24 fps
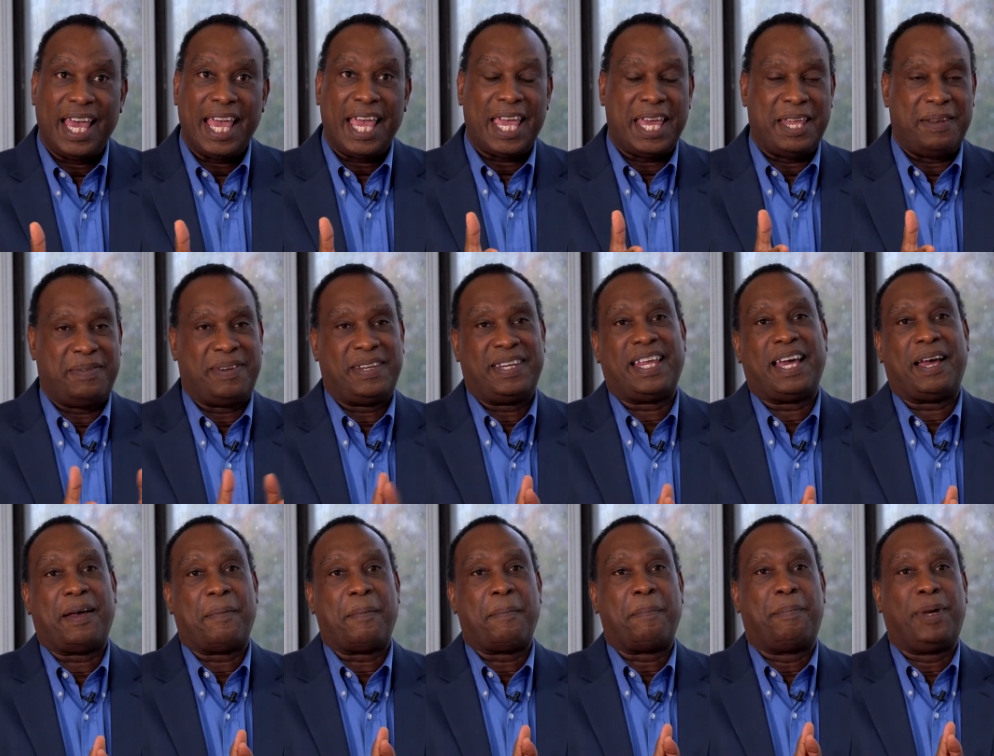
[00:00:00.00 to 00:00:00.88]
in
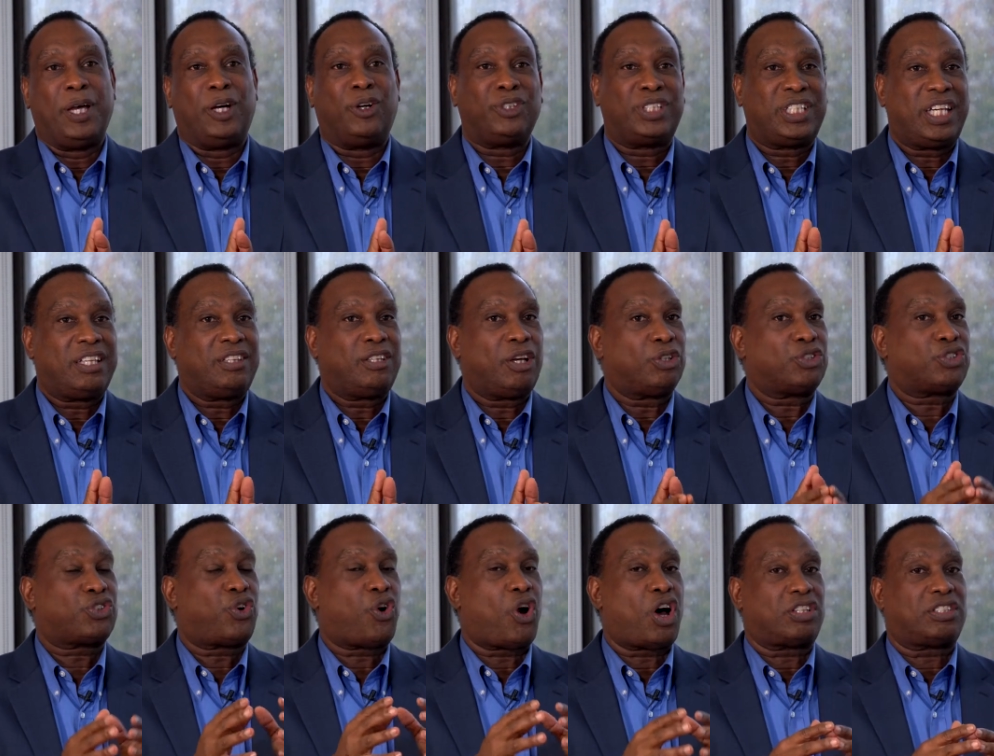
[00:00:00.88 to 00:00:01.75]
building those
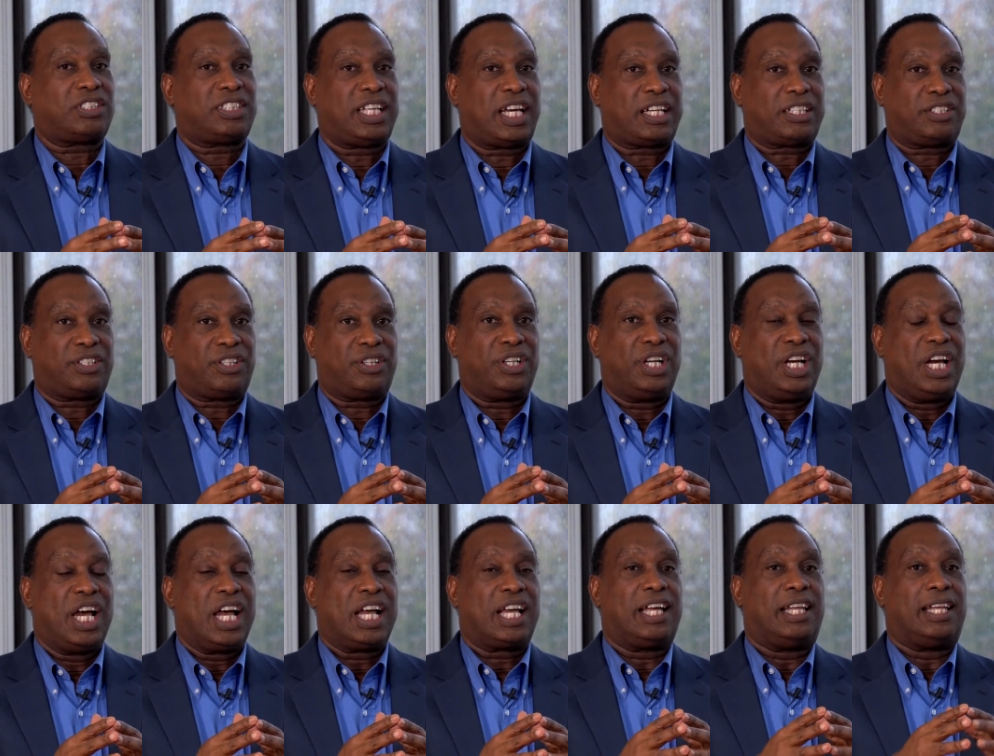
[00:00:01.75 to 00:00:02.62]
cross-sector
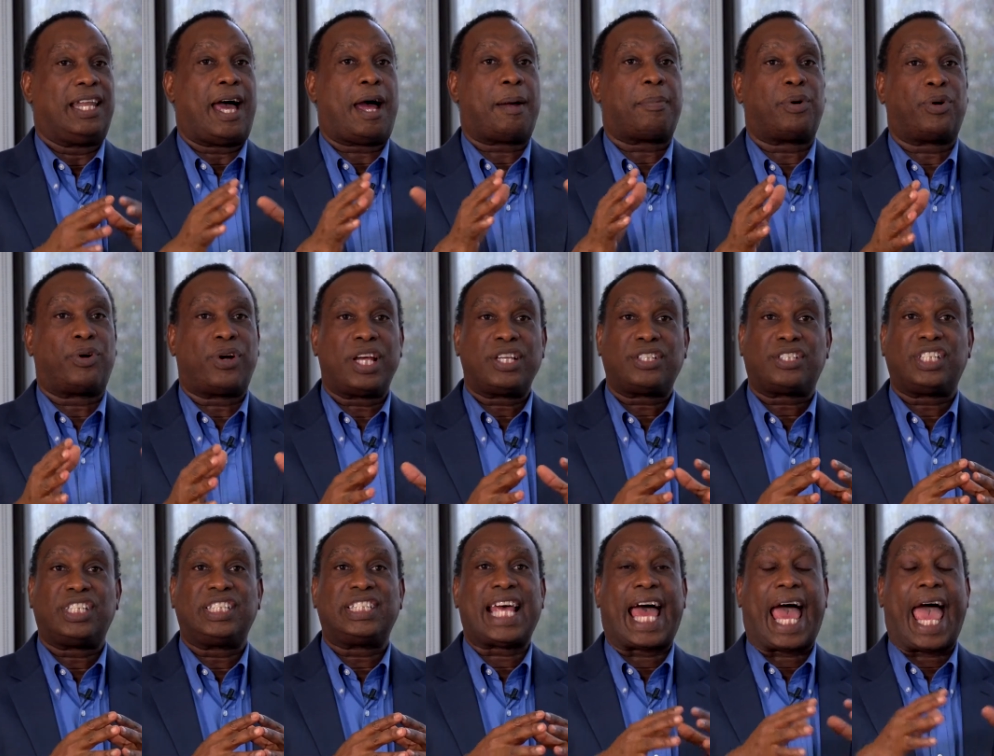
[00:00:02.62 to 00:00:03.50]

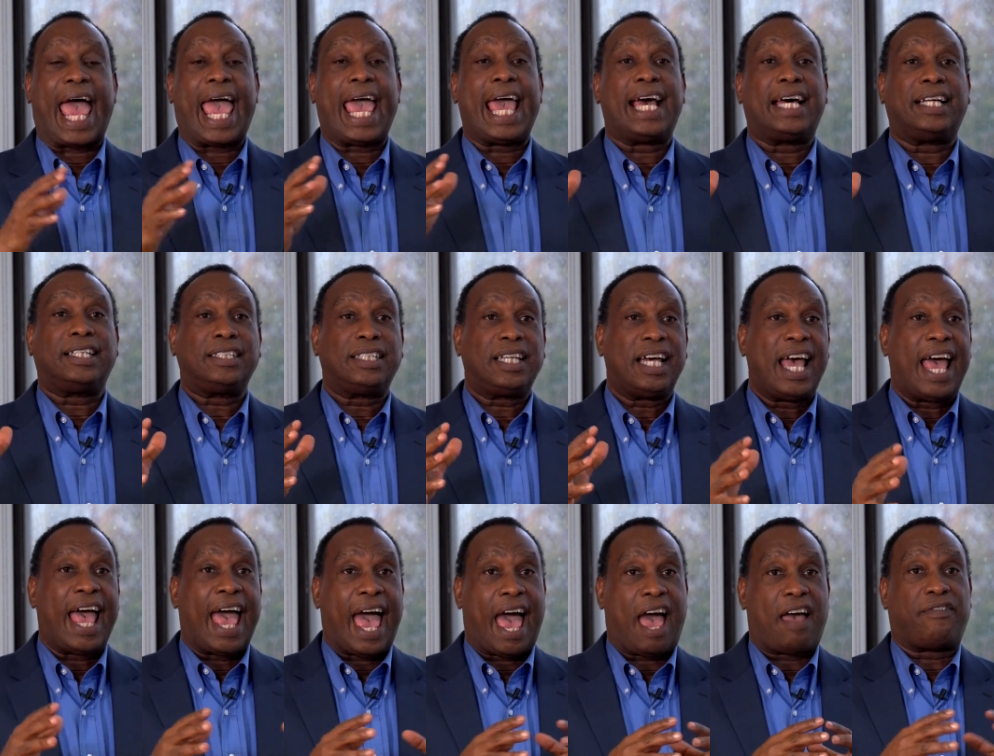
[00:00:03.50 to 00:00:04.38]
collaborations and
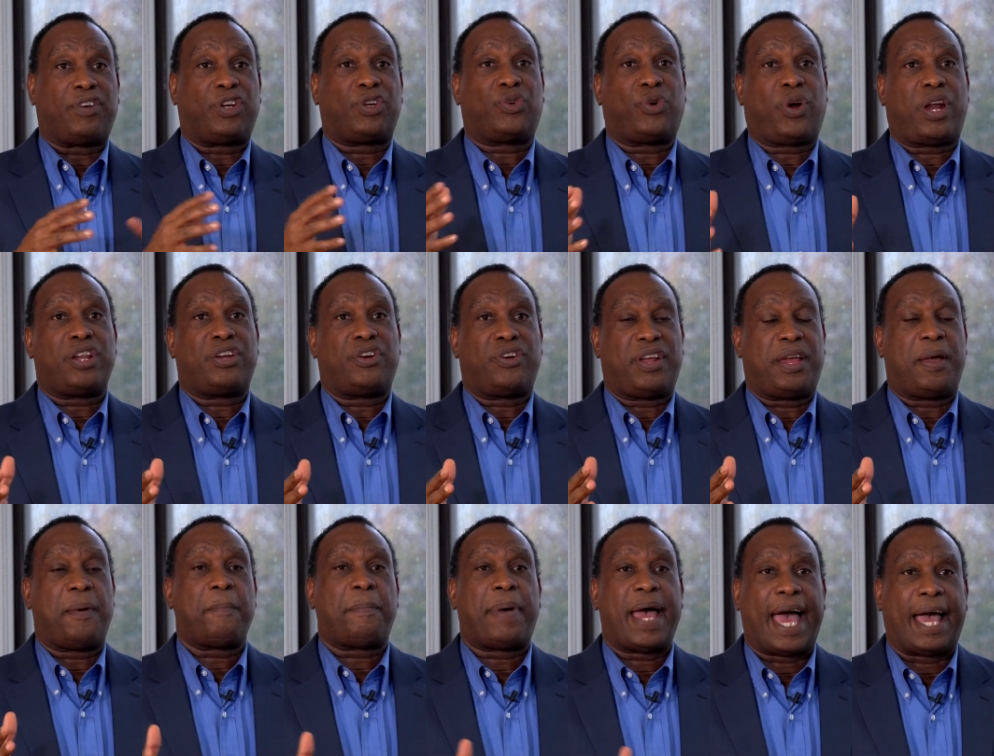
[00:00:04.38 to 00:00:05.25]
having greater
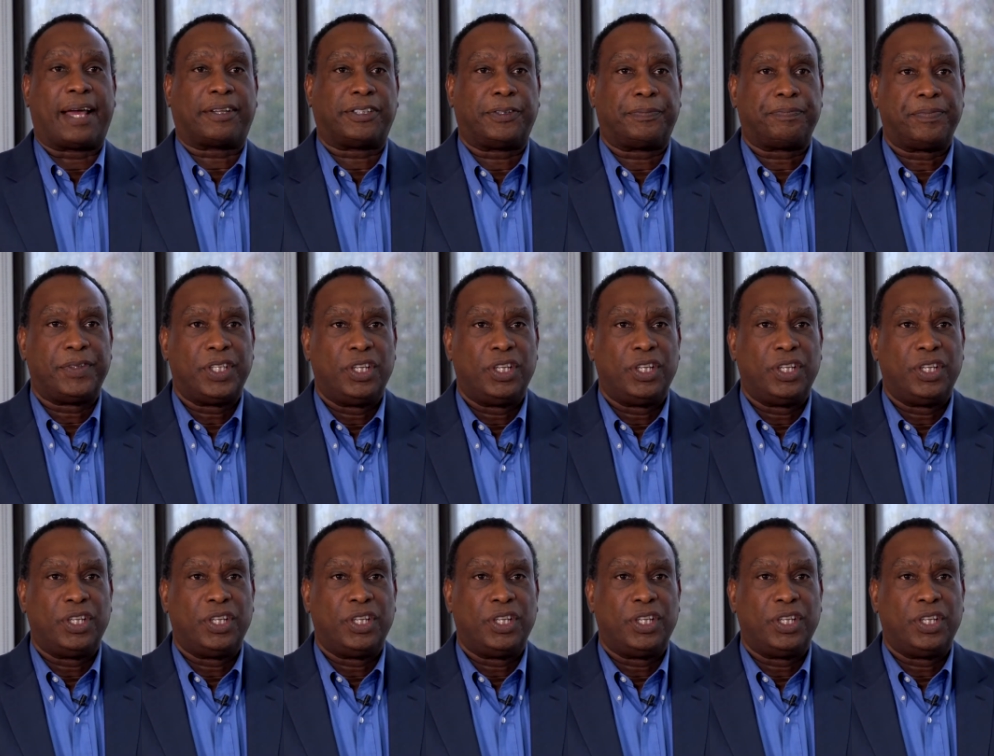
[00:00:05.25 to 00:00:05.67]
impact.